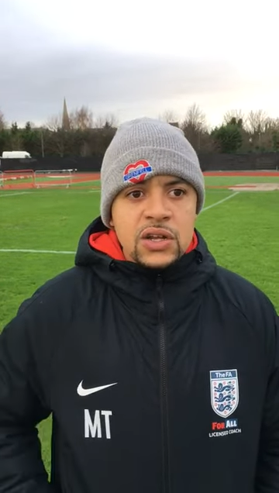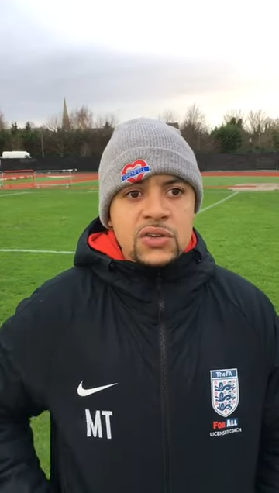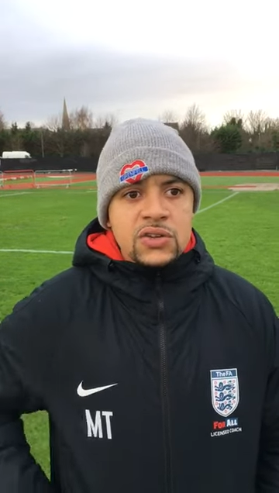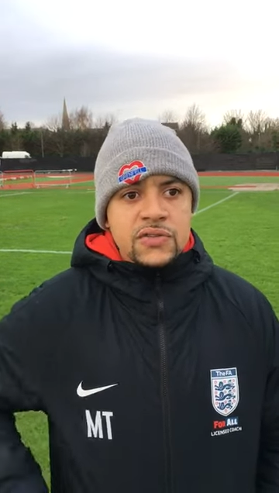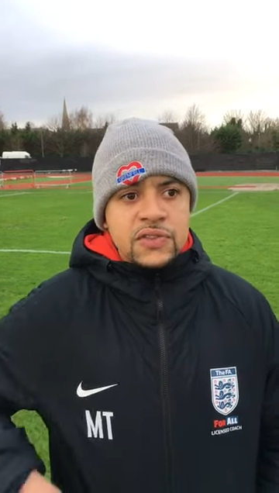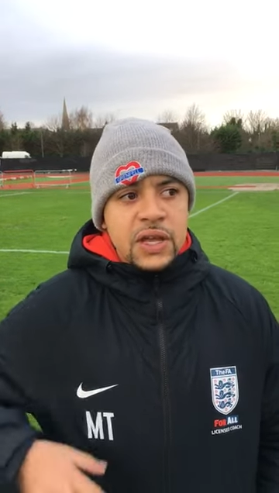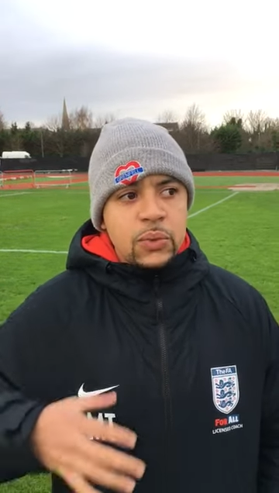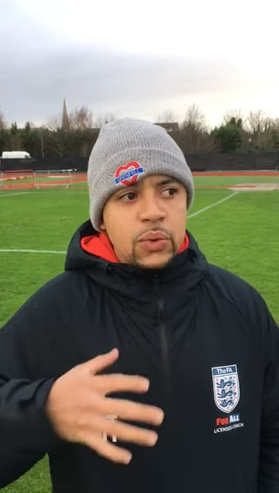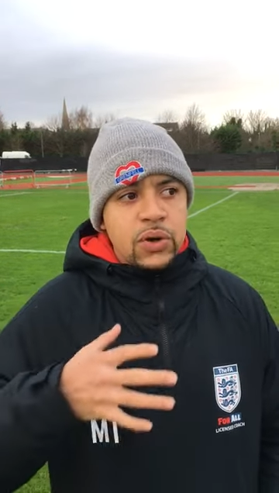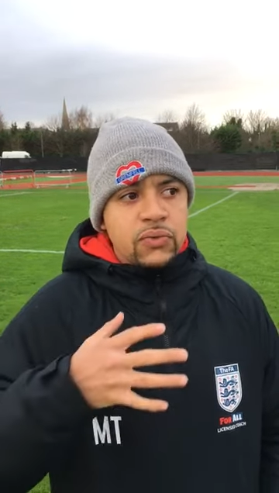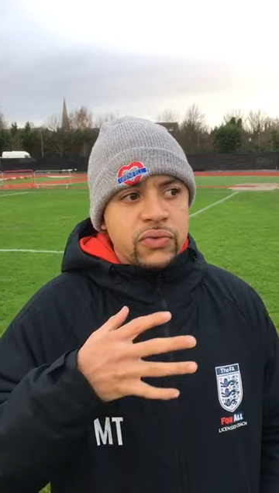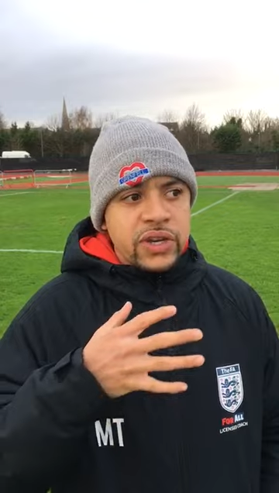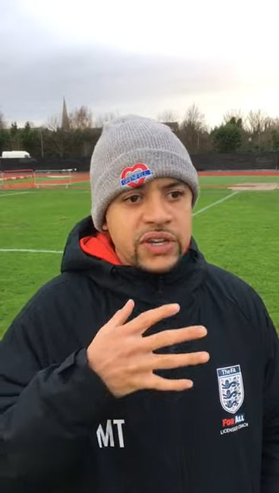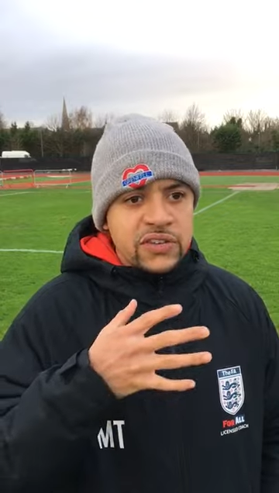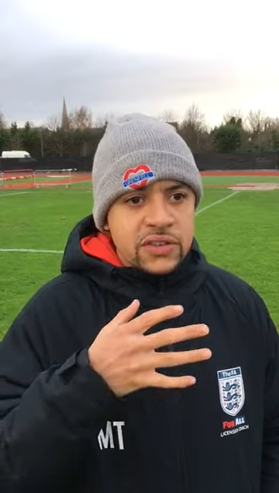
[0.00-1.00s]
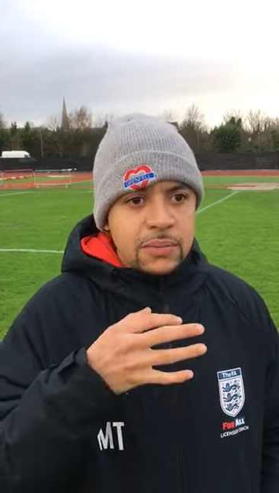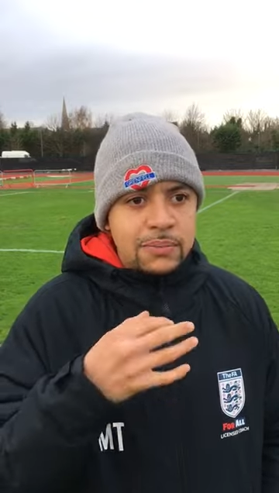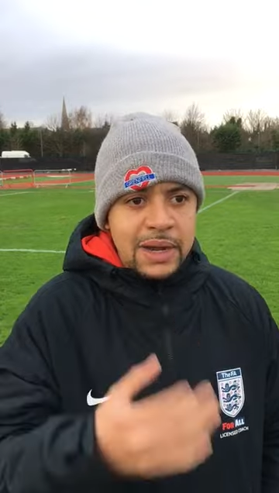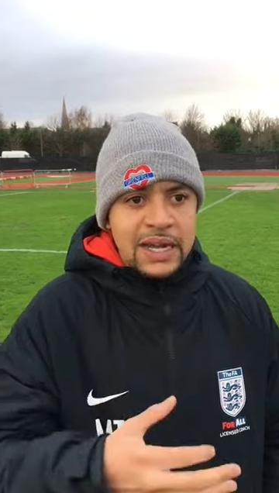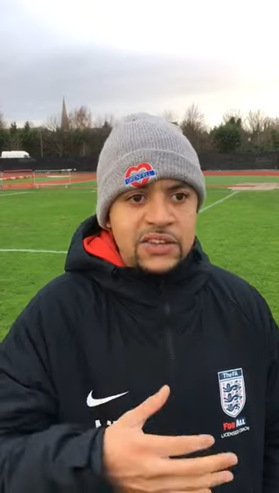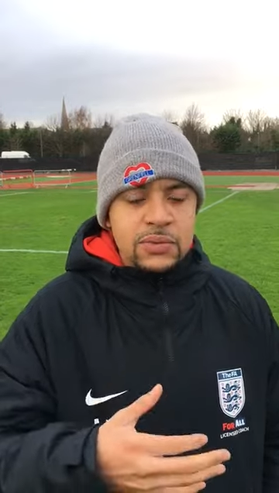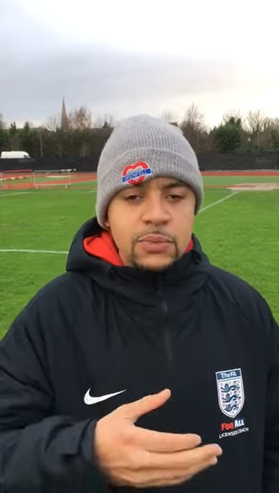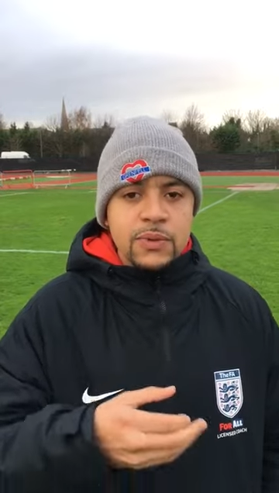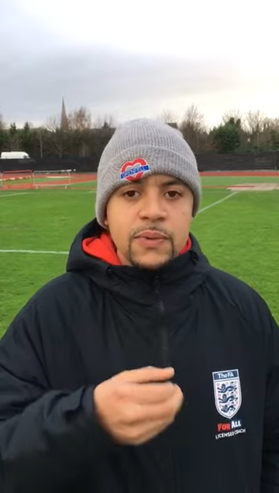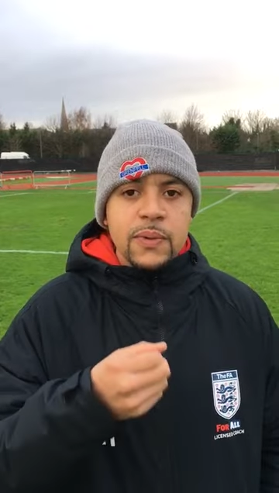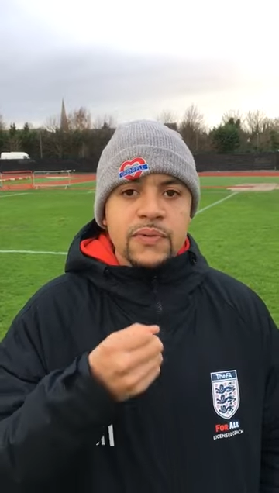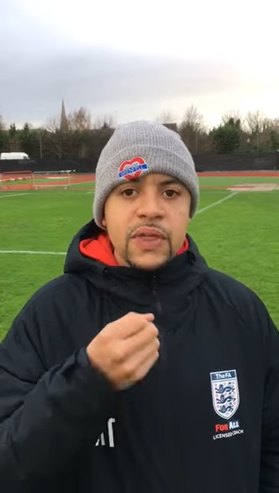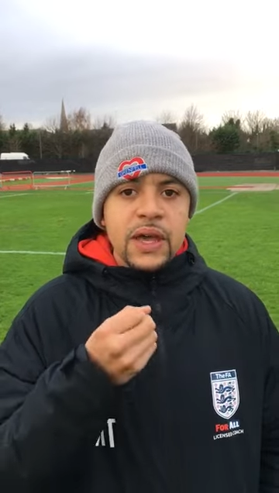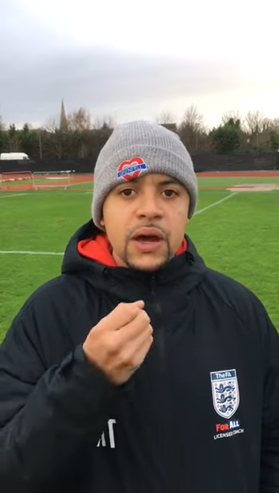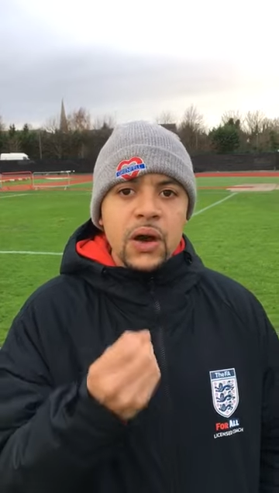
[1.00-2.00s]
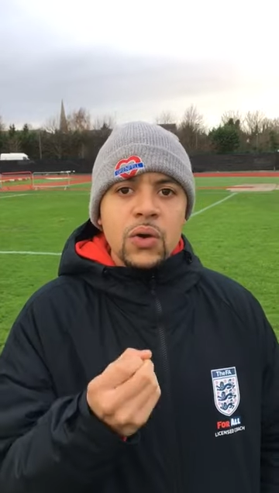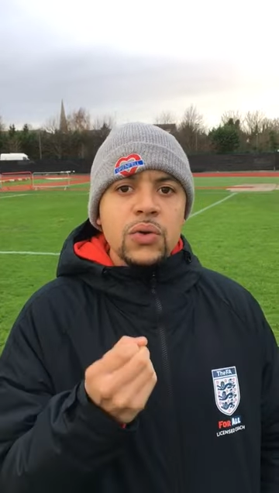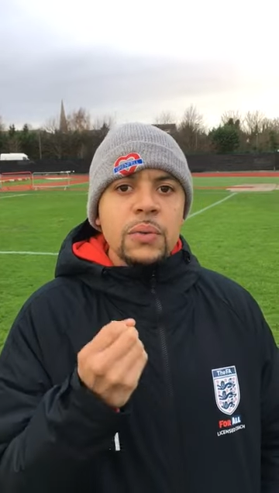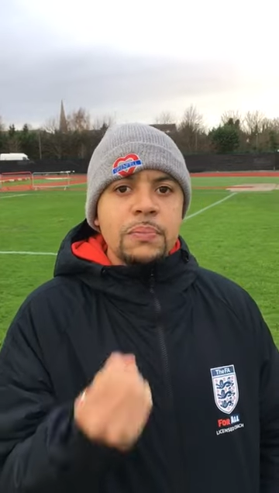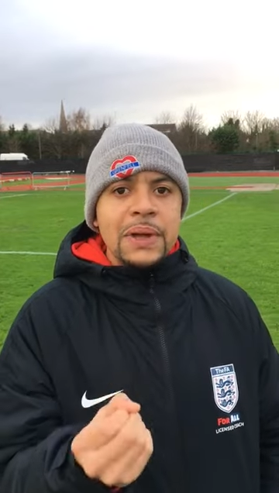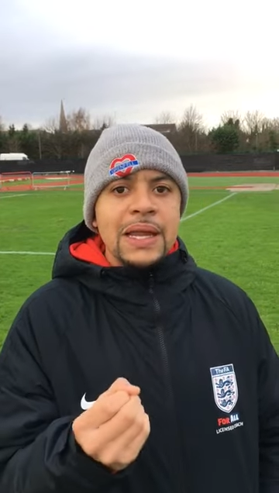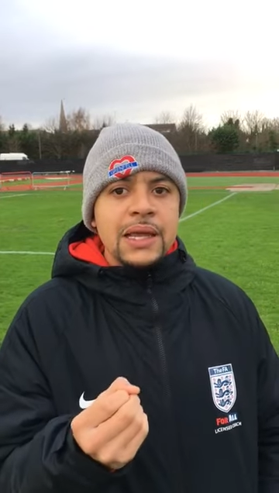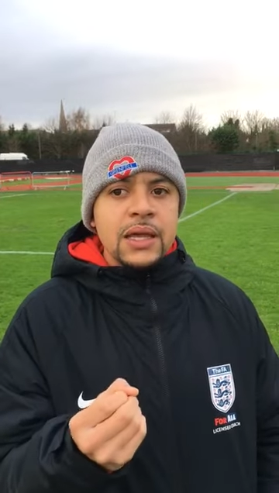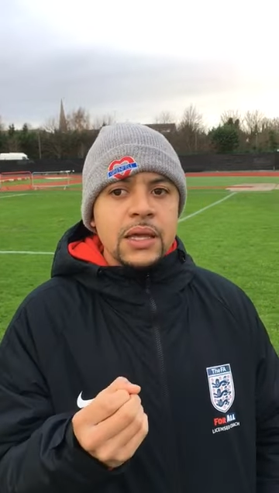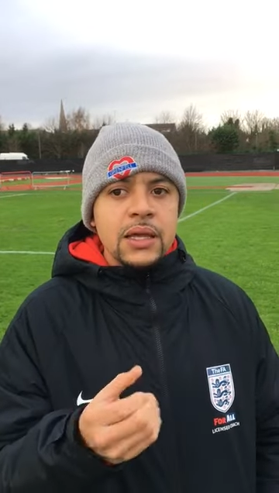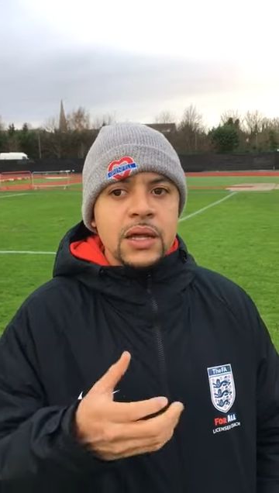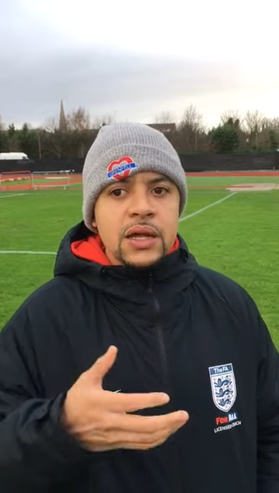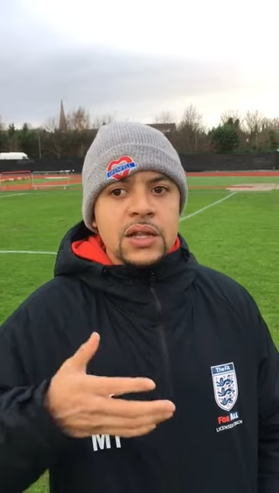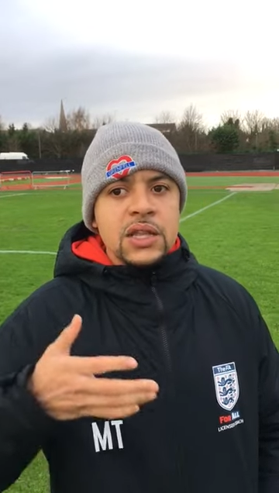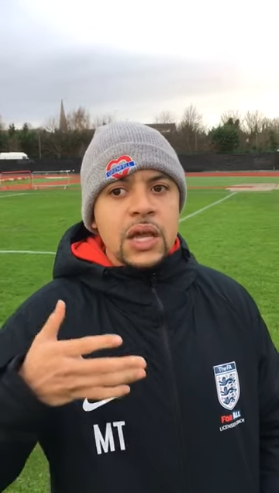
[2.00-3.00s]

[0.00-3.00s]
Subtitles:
because if they want to reach the maximum of their own ability,